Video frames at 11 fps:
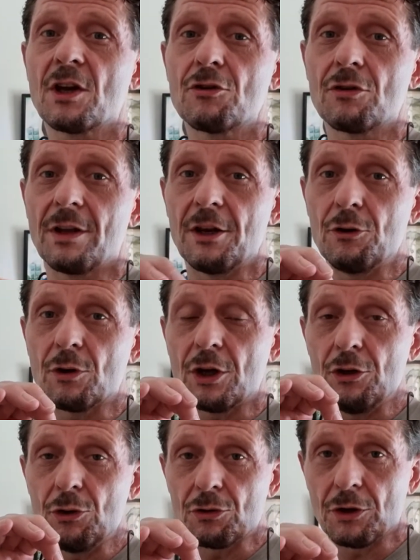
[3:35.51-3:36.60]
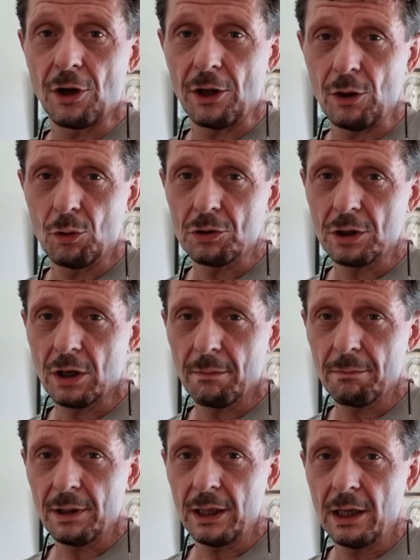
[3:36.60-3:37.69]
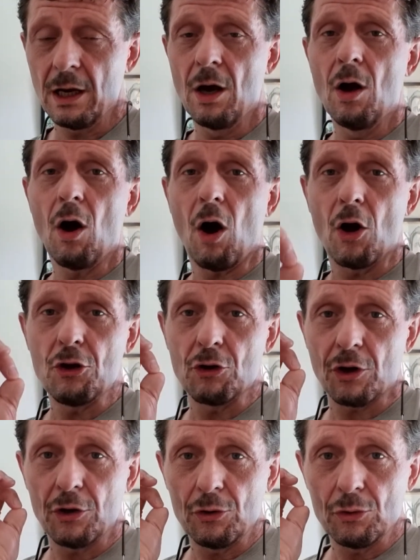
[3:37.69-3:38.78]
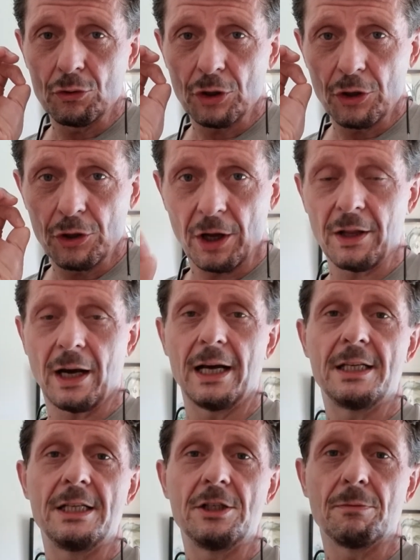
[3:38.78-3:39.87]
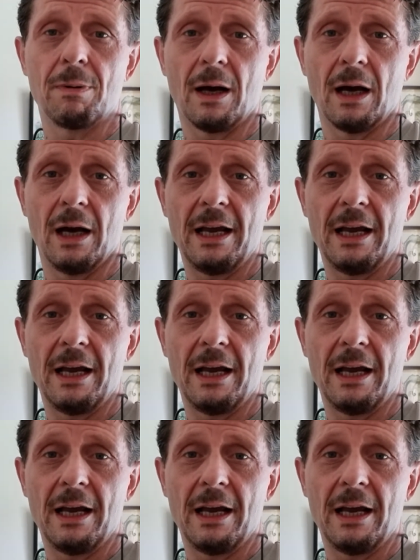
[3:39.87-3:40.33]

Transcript: so that you can use another hosting company or you can use another IT supplier.